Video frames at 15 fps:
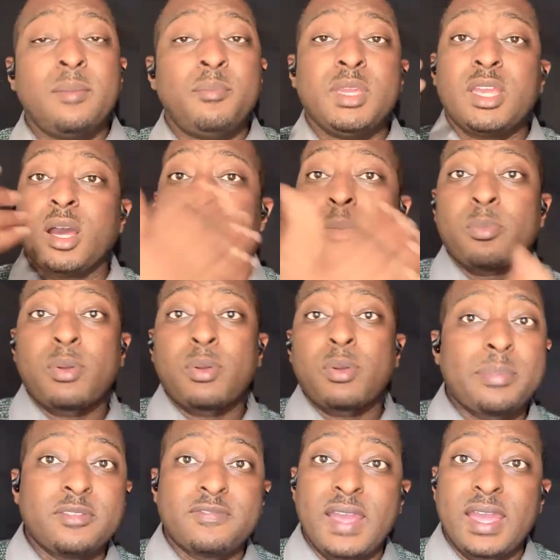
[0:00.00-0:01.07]
Become a
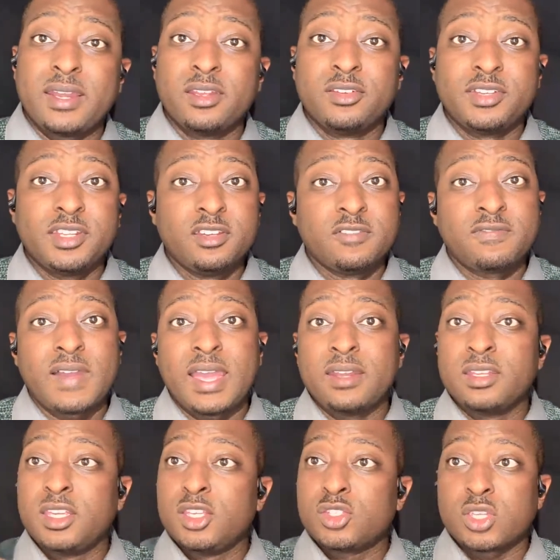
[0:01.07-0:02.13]
property finder, deal
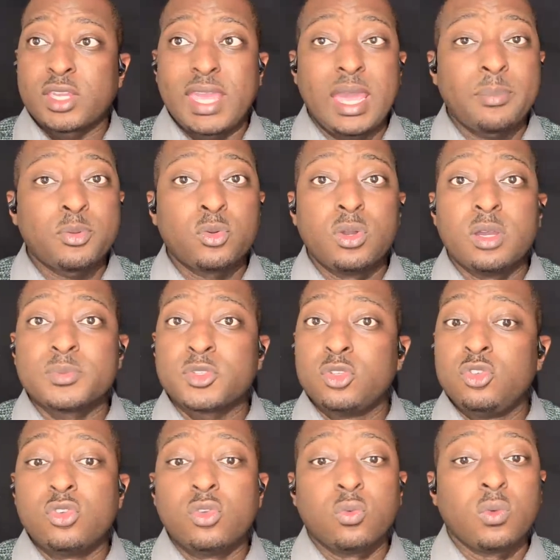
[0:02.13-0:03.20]
finder, get your capital up so
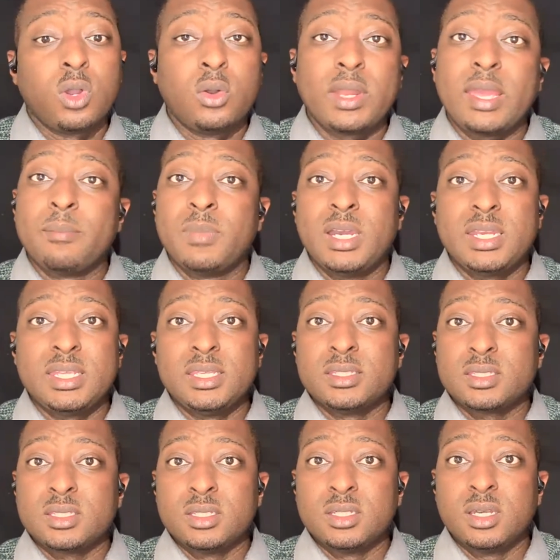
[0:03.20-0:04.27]
you can roll that money
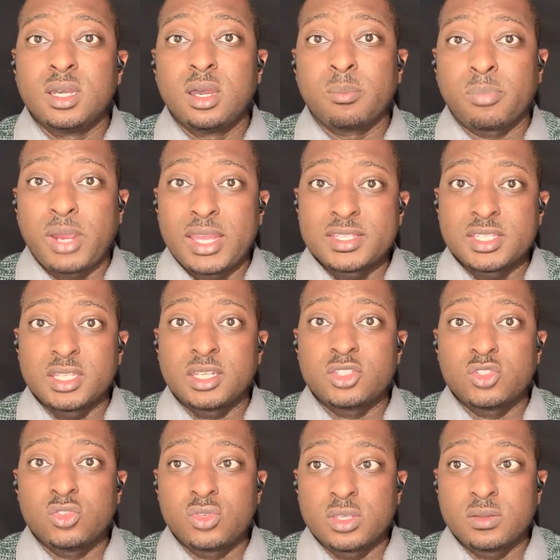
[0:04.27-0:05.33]
into a project
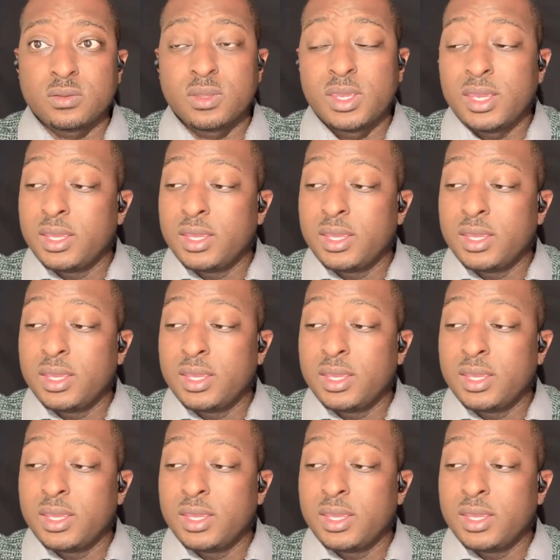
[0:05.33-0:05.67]
that you can